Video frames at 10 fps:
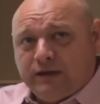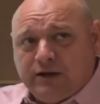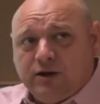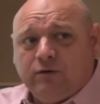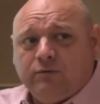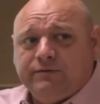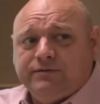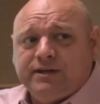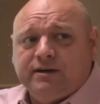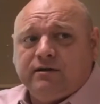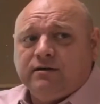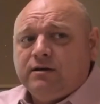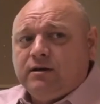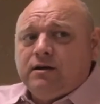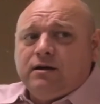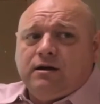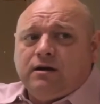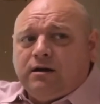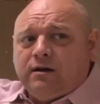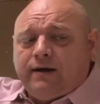you know, we've seen our
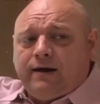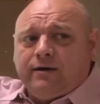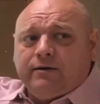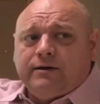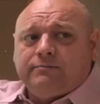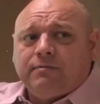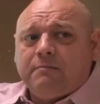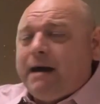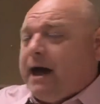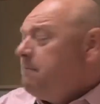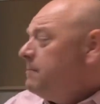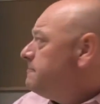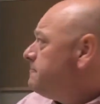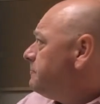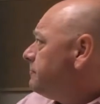our uh, map,